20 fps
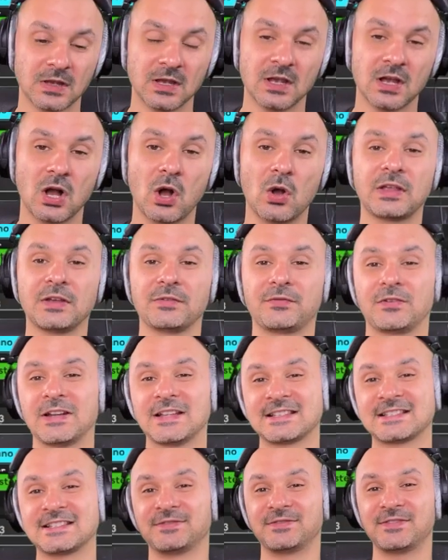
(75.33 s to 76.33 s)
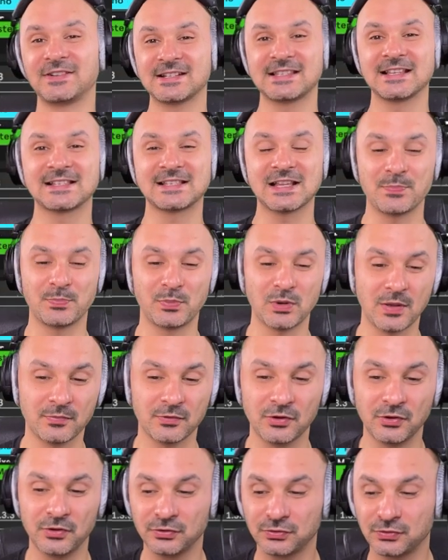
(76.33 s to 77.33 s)
Okay friends, the first example I'm
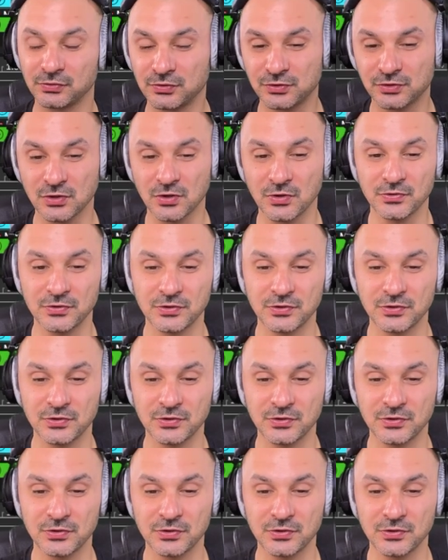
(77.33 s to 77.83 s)
going to show